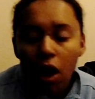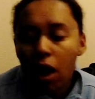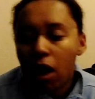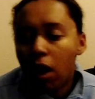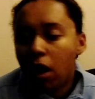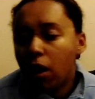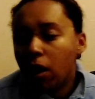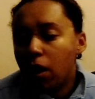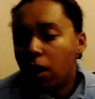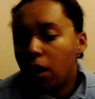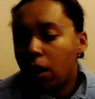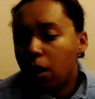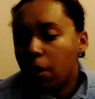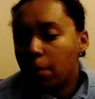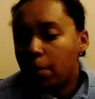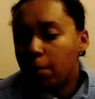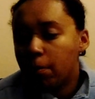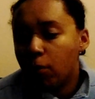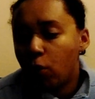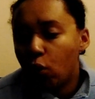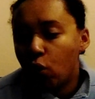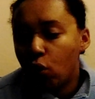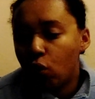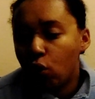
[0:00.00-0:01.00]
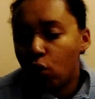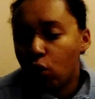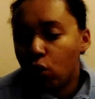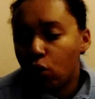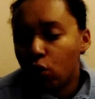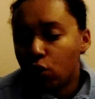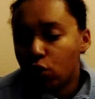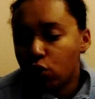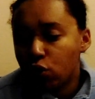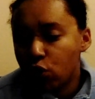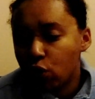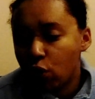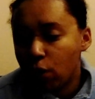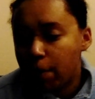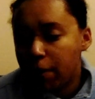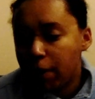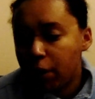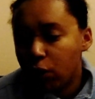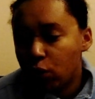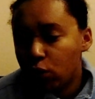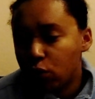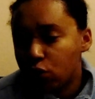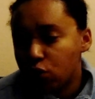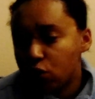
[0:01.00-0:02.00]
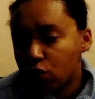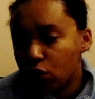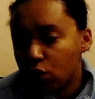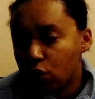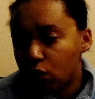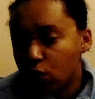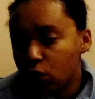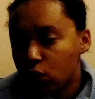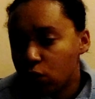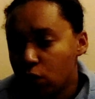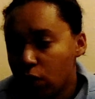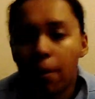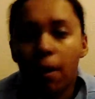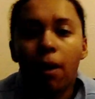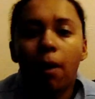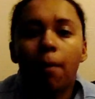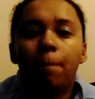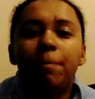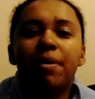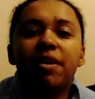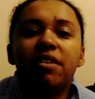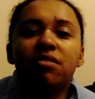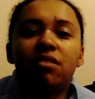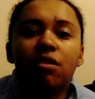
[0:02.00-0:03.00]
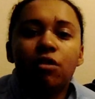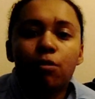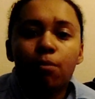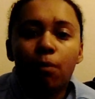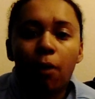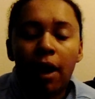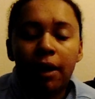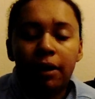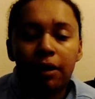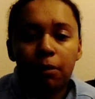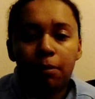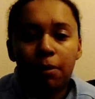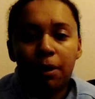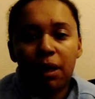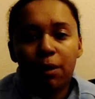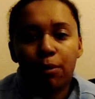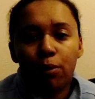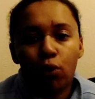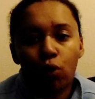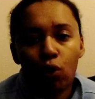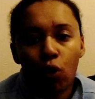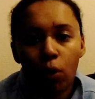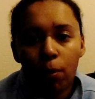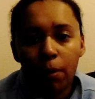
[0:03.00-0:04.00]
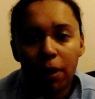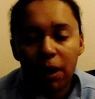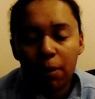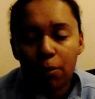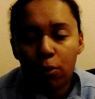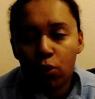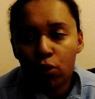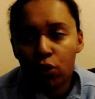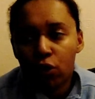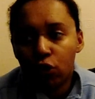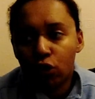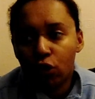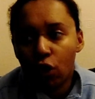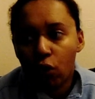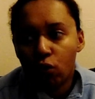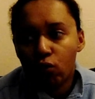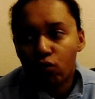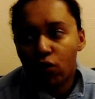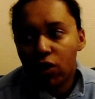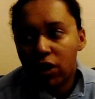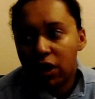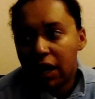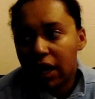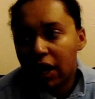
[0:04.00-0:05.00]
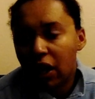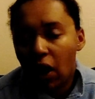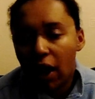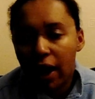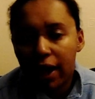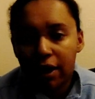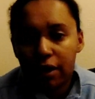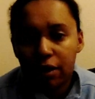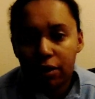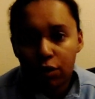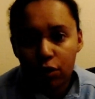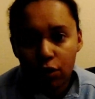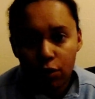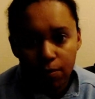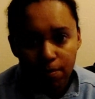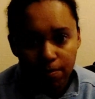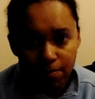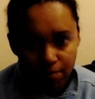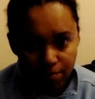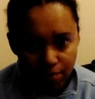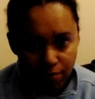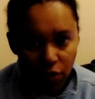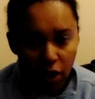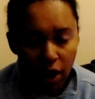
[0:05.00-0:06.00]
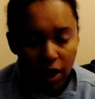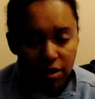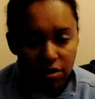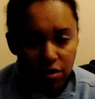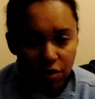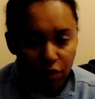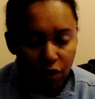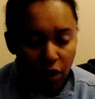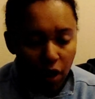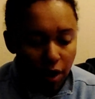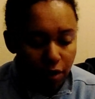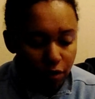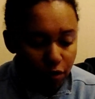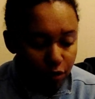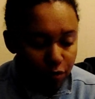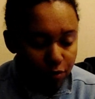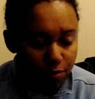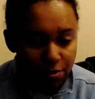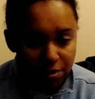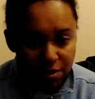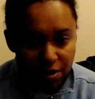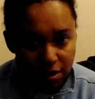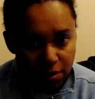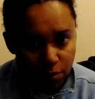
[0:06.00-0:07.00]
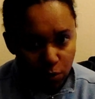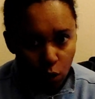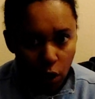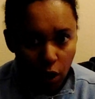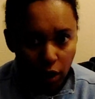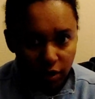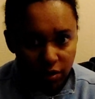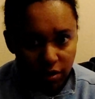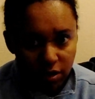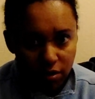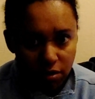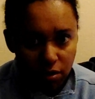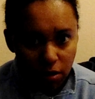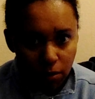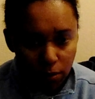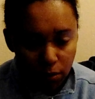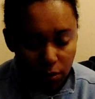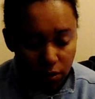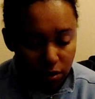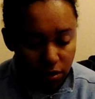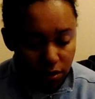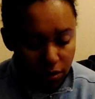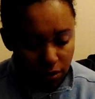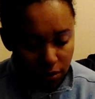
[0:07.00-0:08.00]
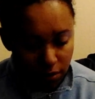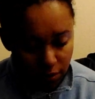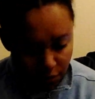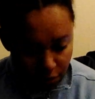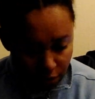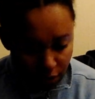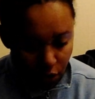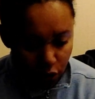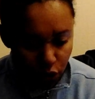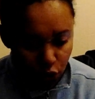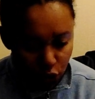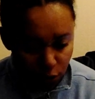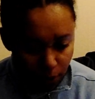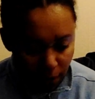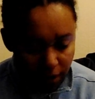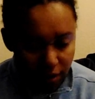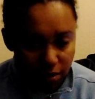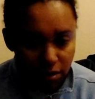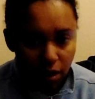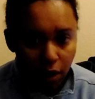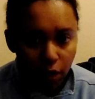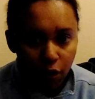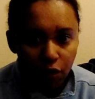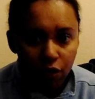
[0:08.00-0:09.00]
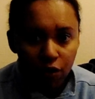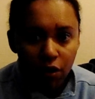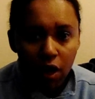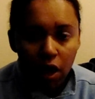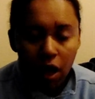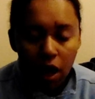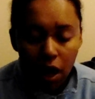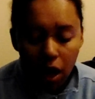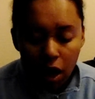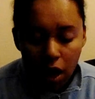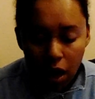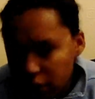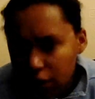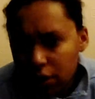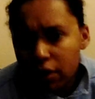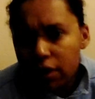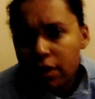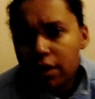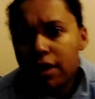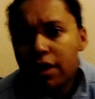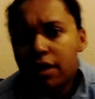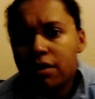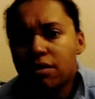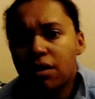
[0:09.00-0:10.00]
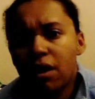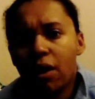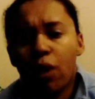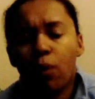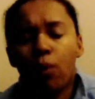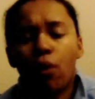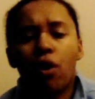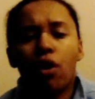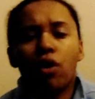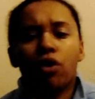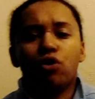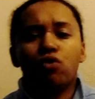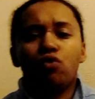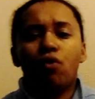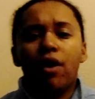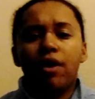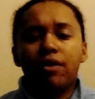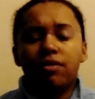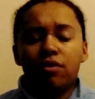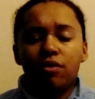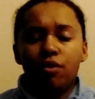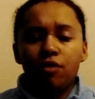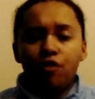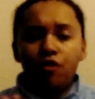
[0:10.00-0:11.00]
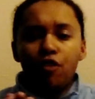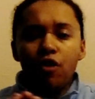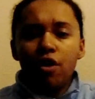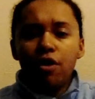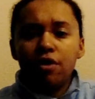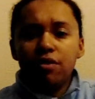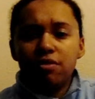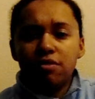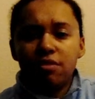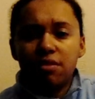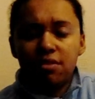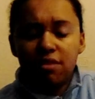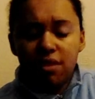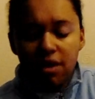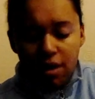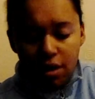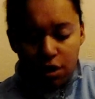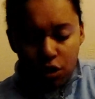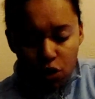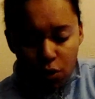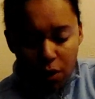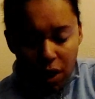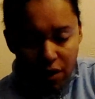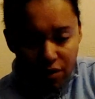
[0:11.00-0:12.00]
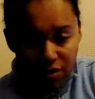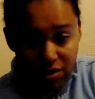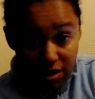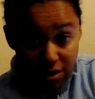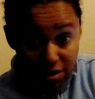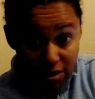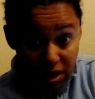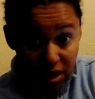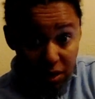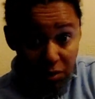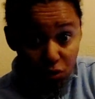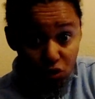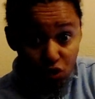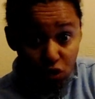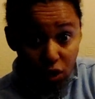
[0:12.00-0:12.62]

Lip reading: or to appeal to business-minded people, or people that don't really like the 9-to-5 work systems, such as myself. Here's how it works, right? So the first tier you have is a team